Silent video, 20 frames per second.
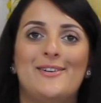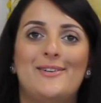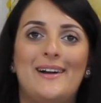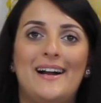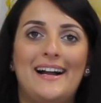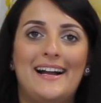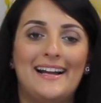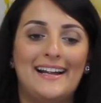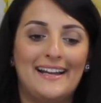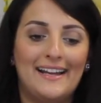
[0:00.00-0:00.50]

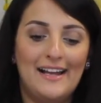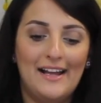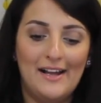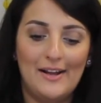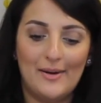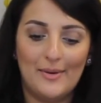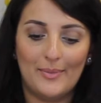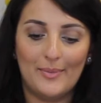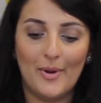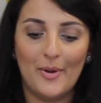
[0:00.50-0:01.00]
I
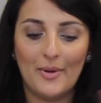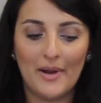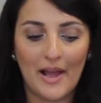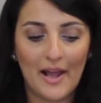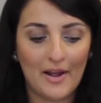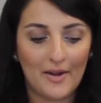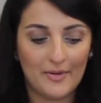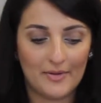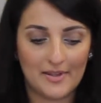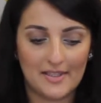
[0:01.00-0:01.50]
wrote
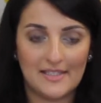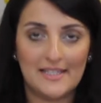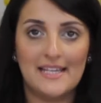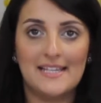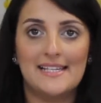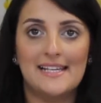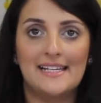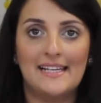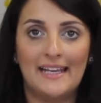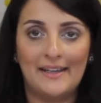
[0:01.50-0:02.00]
out the
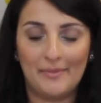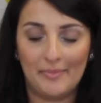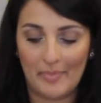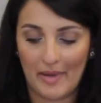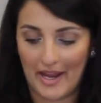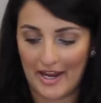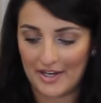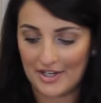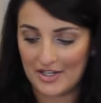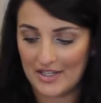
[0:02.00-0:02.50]
designated
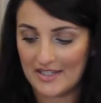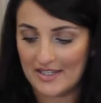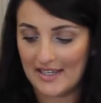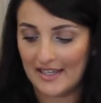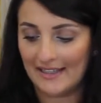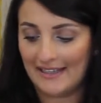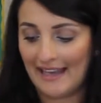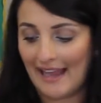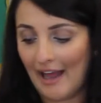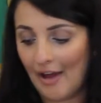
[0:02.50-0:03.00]
pages,
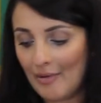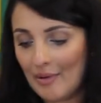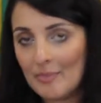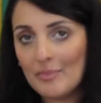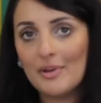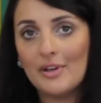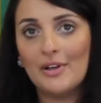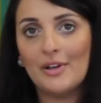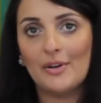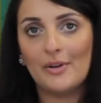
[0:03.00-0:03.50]
and now
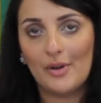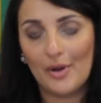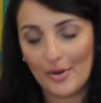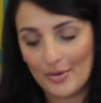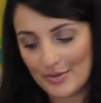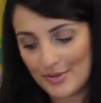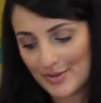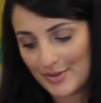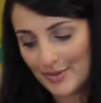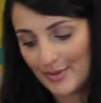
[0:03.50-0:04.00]
I'm gonna
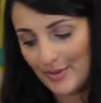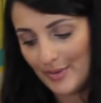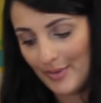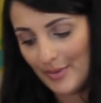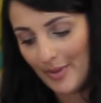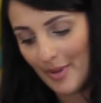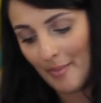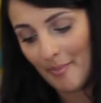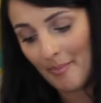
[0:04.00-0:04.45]
go to the